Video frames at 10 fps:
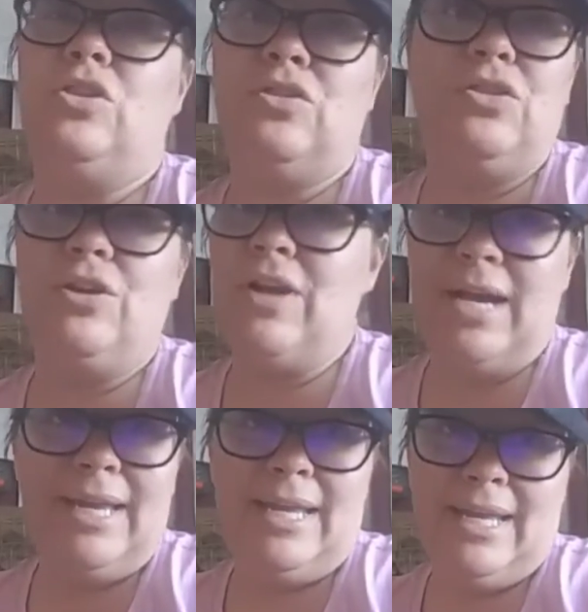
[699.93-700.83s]
they're
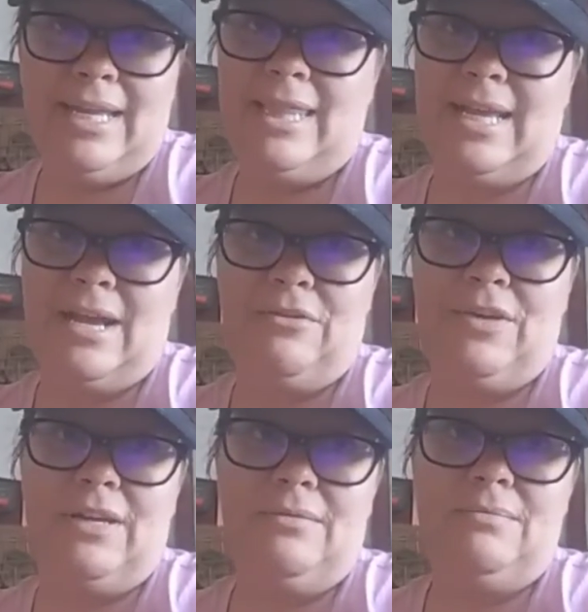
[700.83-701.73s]
not getting anything out of
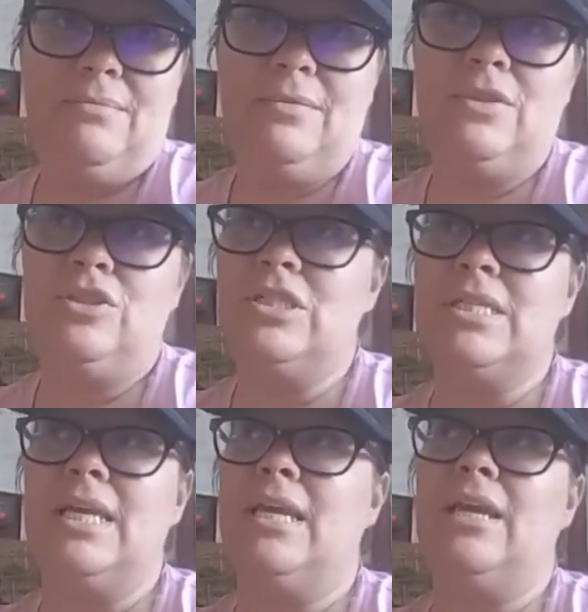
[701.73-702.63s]
it. Just
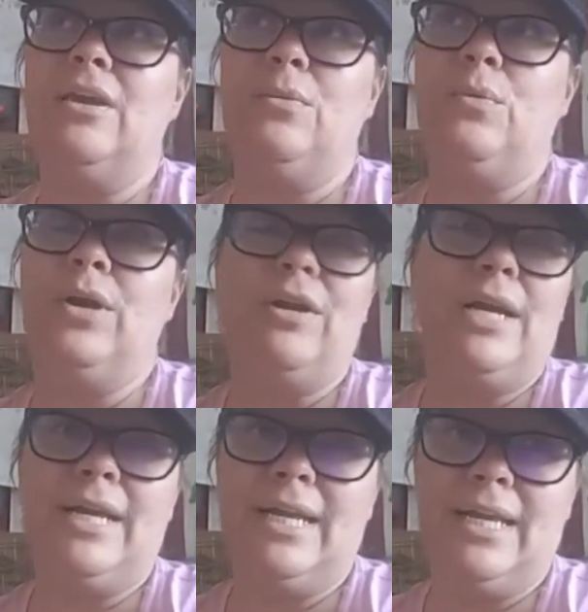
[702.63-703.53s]
like we're
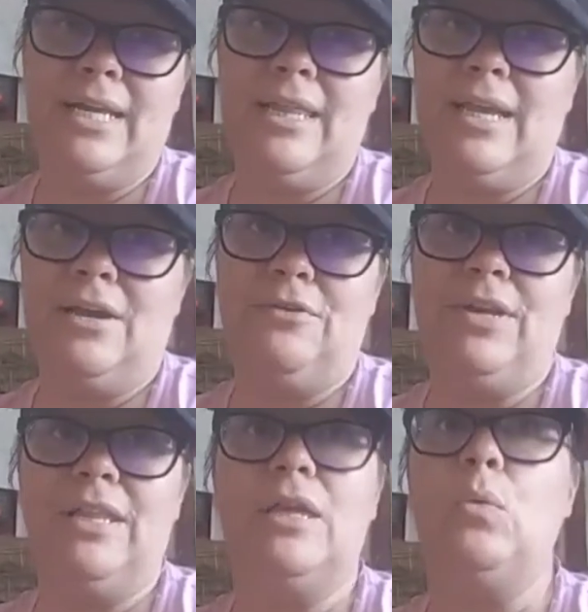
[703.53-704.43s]
not getting anything out of
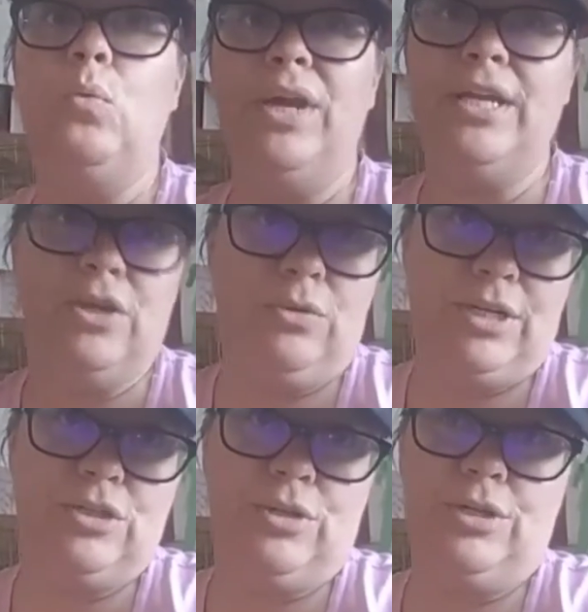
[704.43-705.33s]
anything we don't
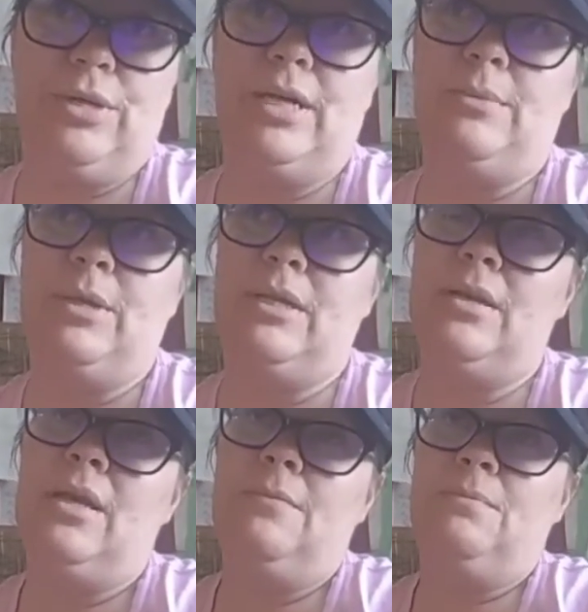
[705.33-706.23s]
enjoy doing. I mean,
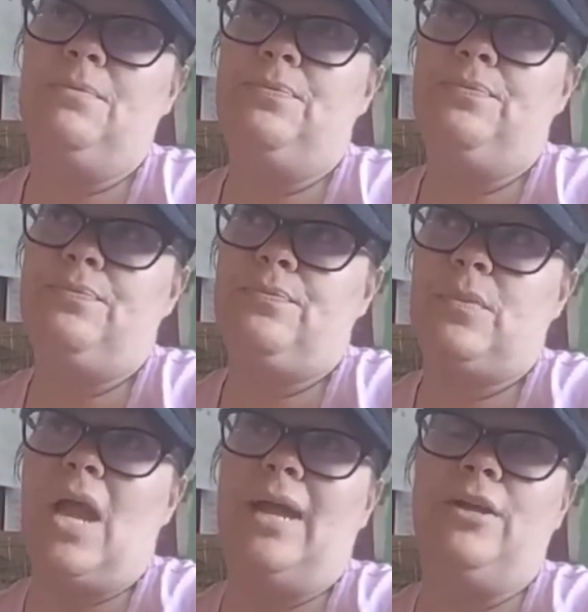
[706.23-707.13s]

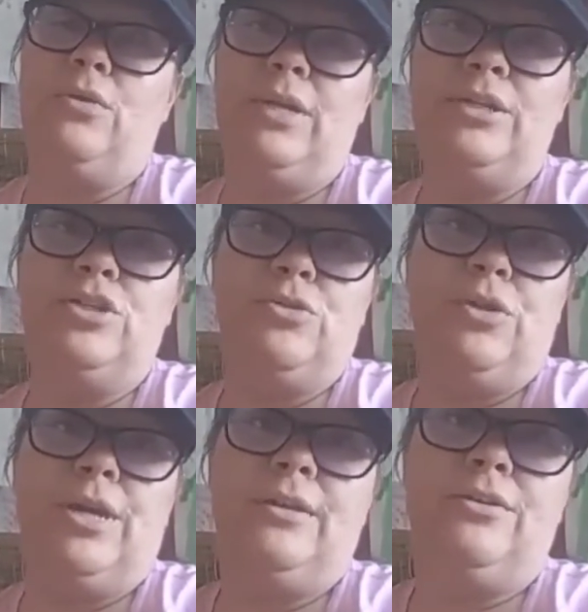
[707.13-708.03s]
I don't
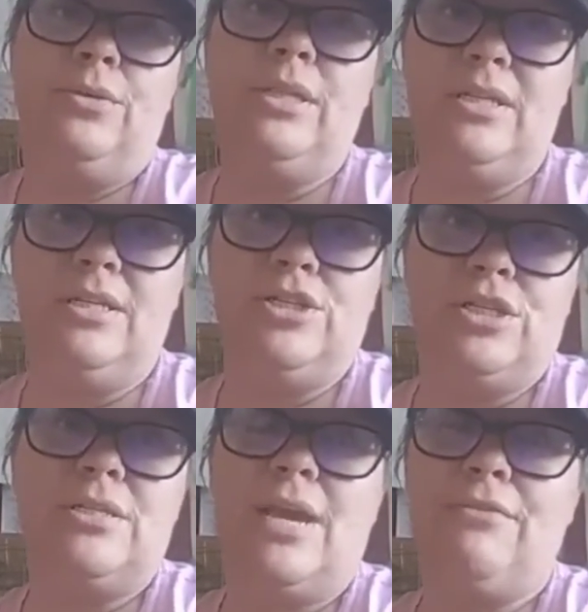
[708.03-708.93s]
enjoy doing the
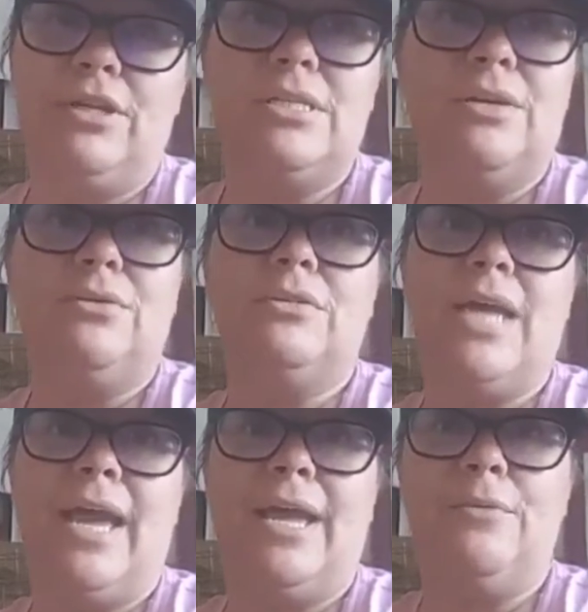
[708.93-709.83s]
dishes every single
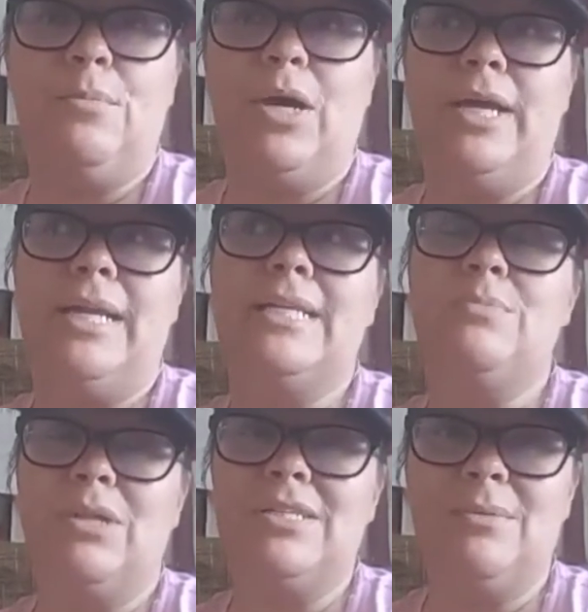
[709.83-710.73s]
day, but it's
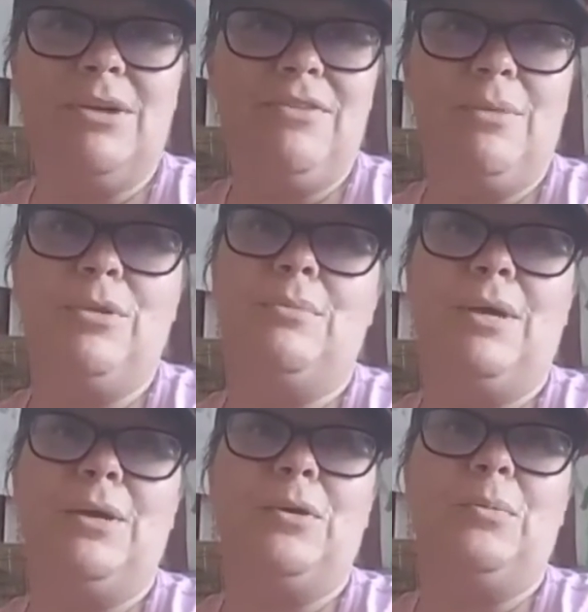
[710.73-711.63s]
blessing my family and
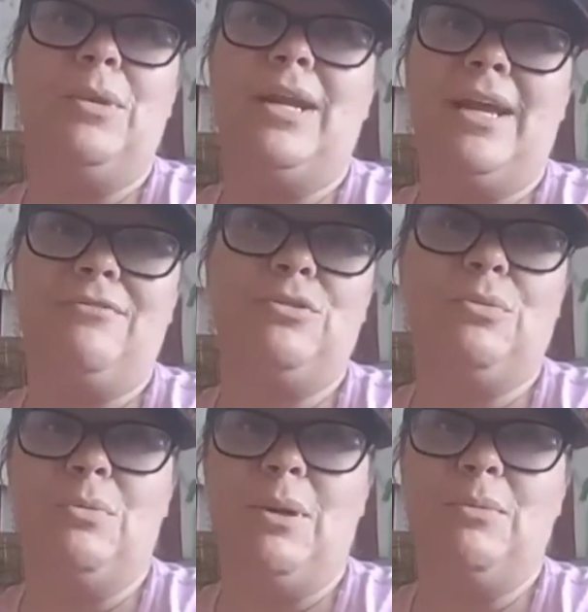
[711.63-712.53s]
my home, and I have to
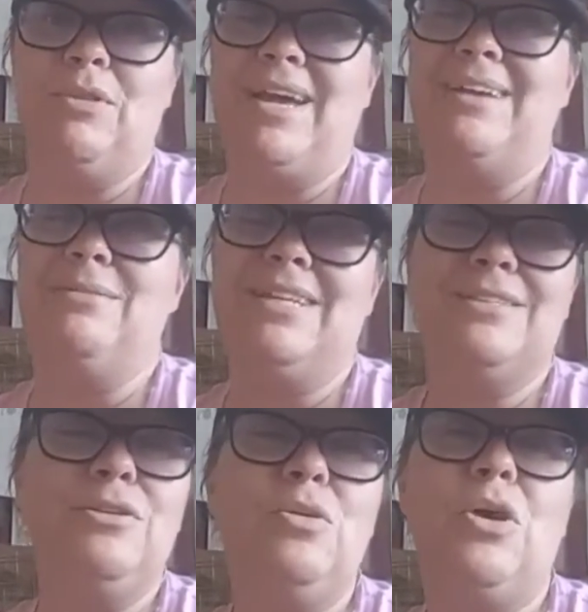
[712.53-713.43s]
remember that. That's a
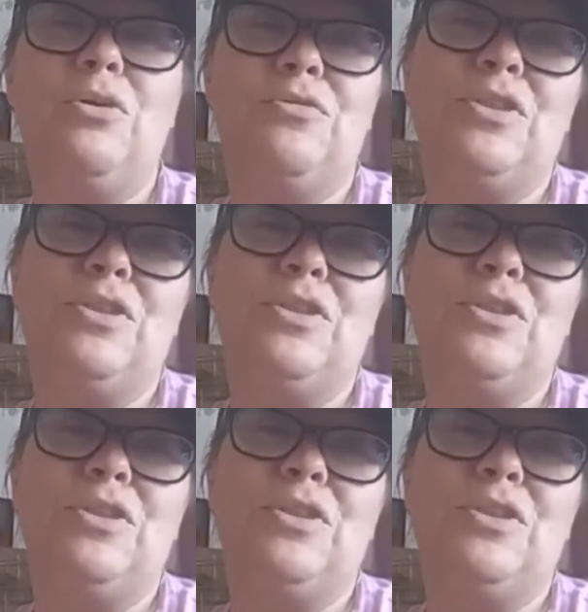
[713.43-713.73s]
little hard for the